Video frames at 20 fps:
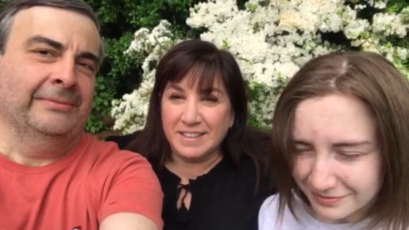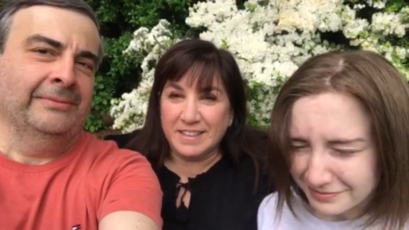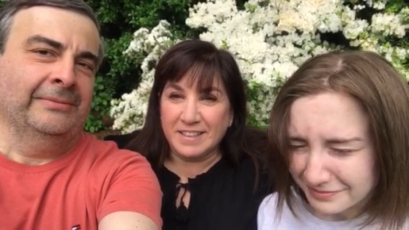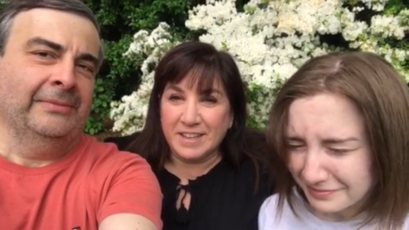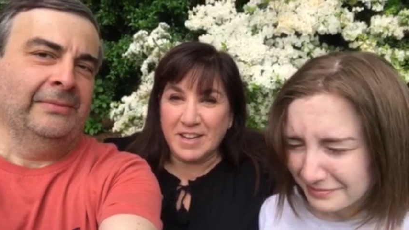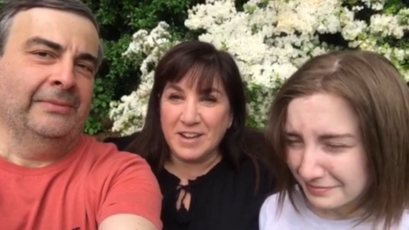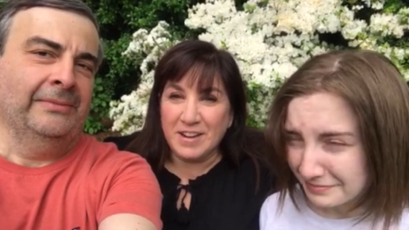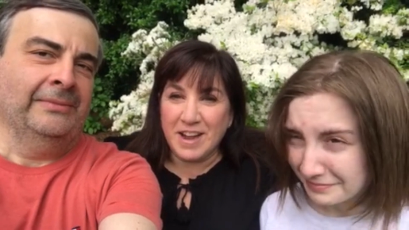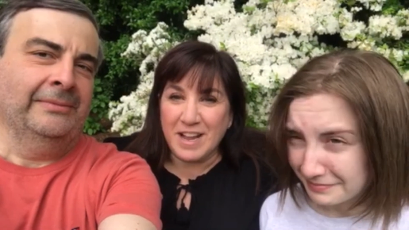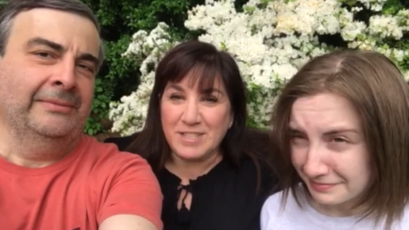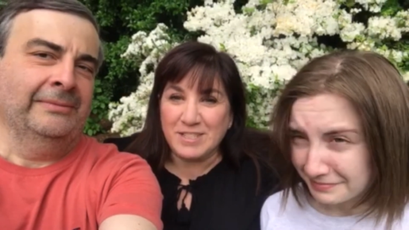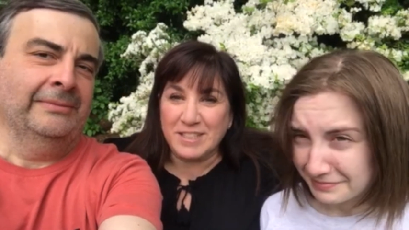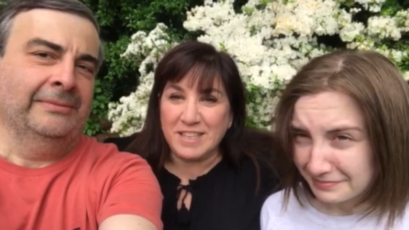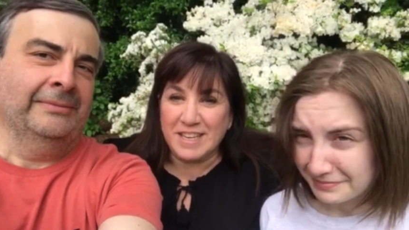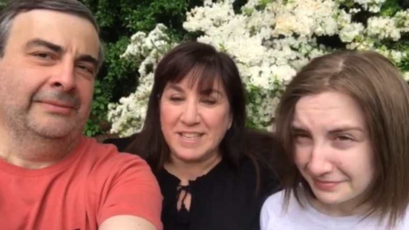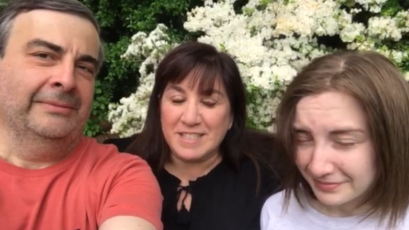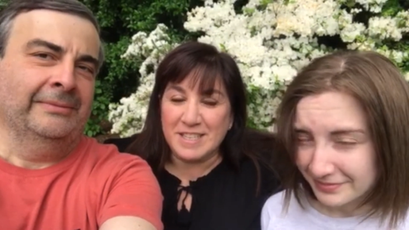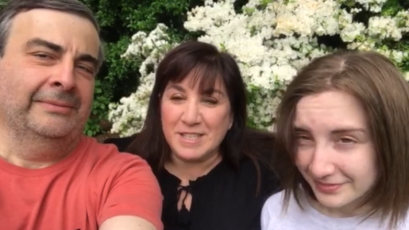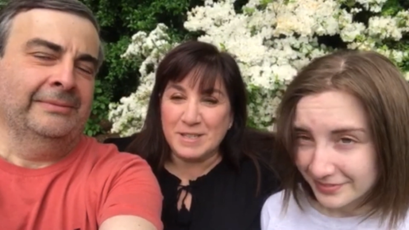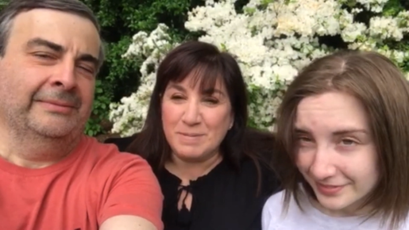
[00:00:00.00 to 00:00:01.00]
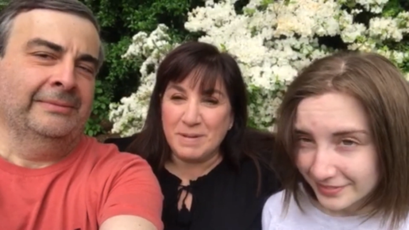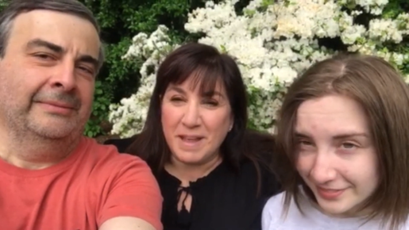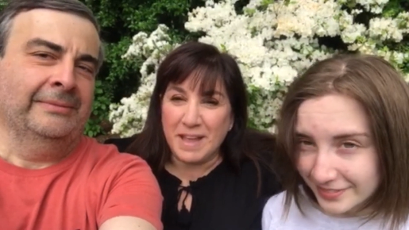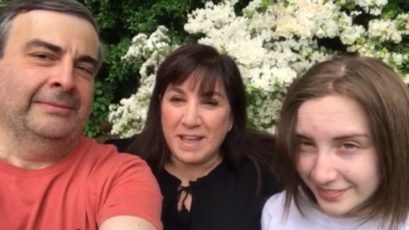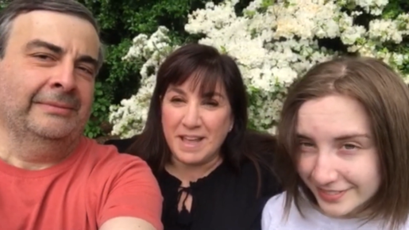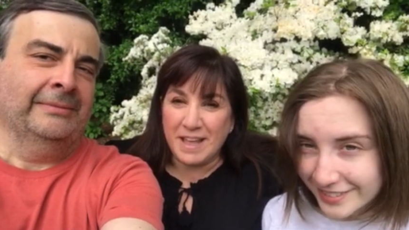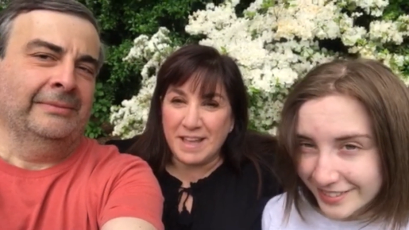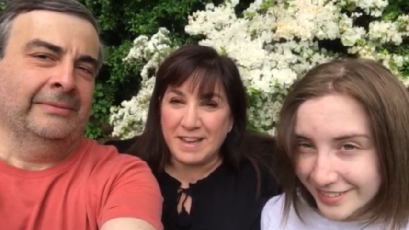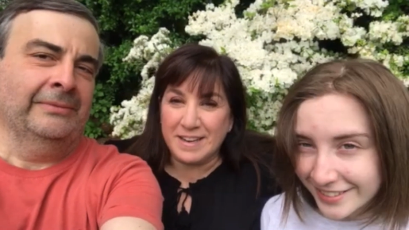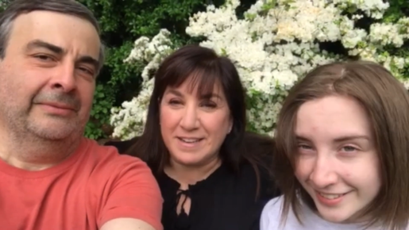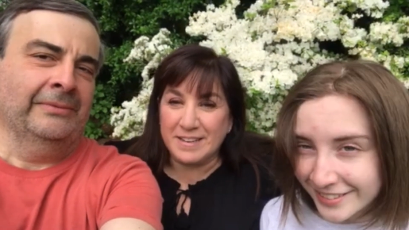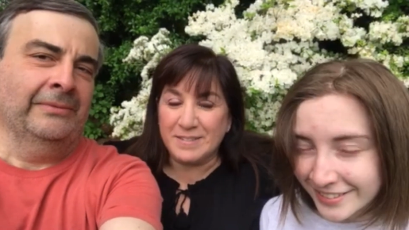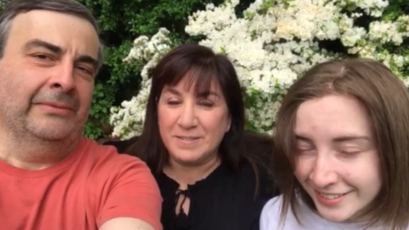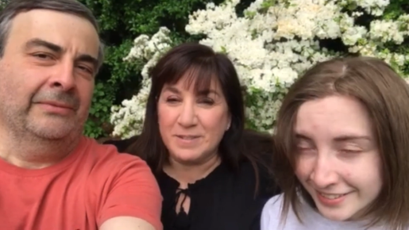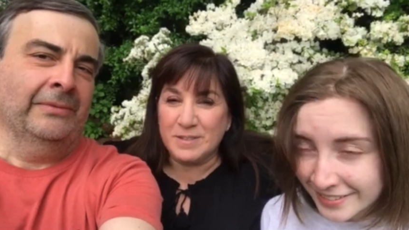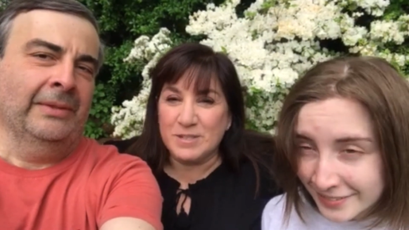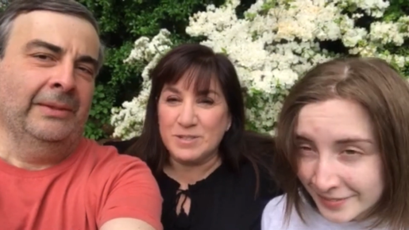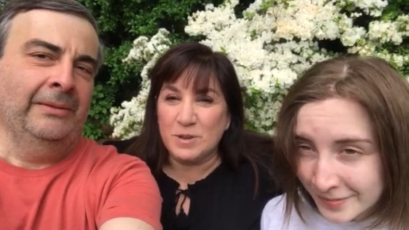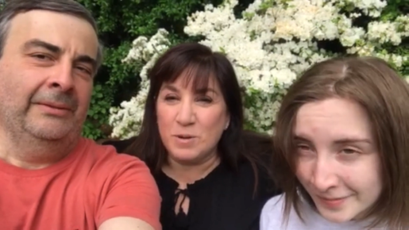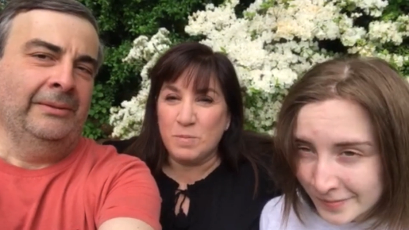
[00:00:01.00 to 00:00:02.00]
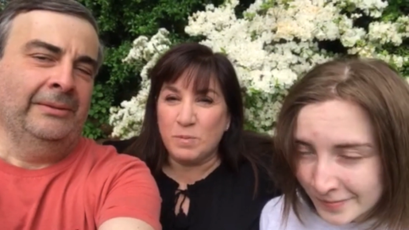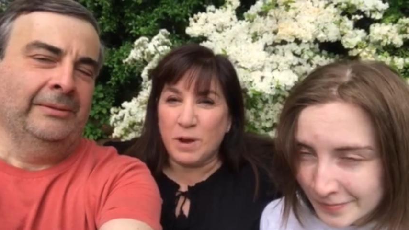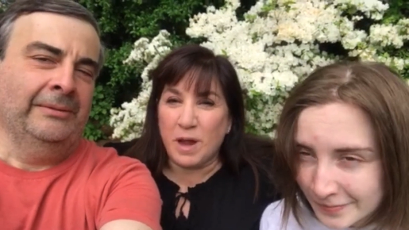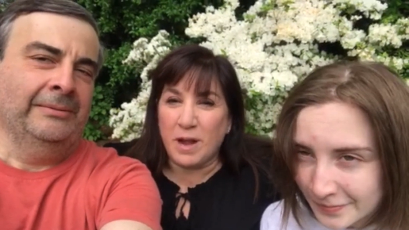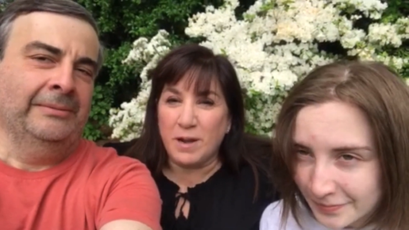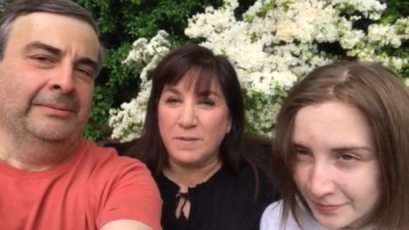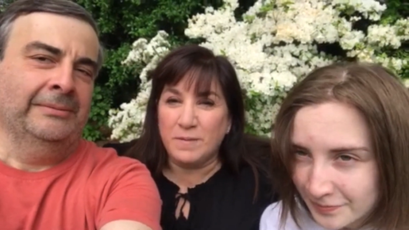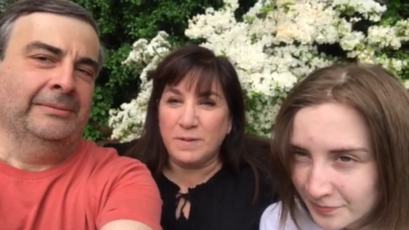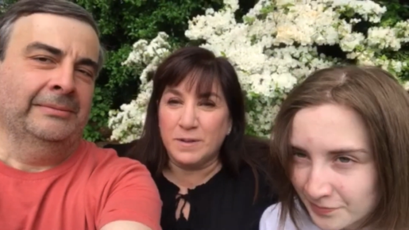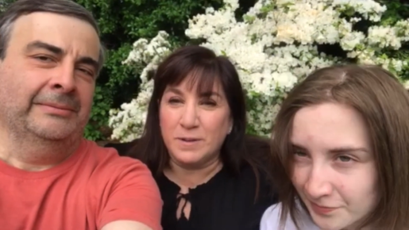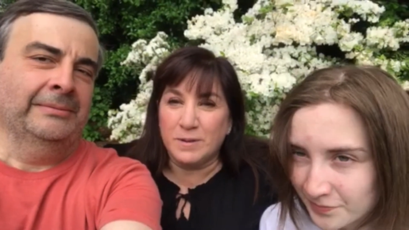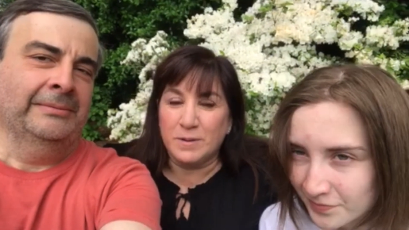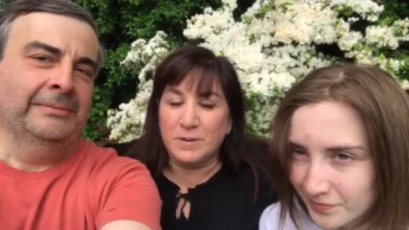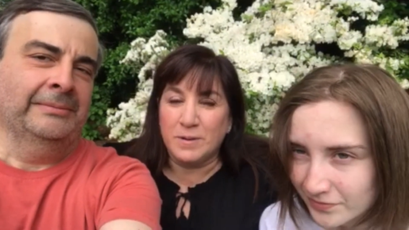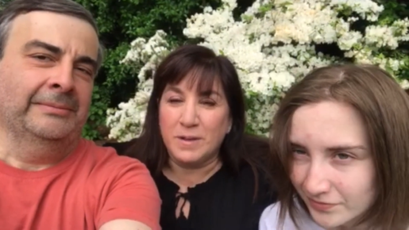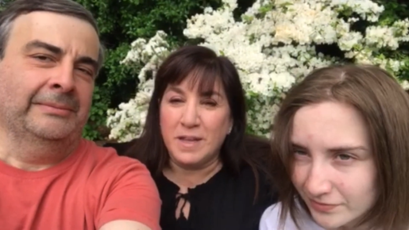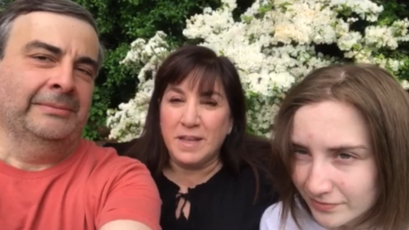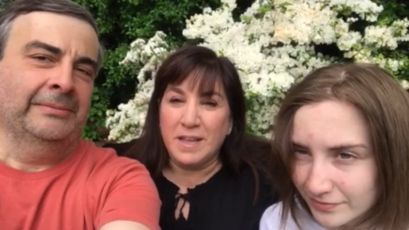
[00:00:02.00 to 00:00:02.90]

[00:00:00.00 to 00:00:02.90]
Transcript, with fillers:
Speaker 1: Congratulations, Matt. We're so proud of you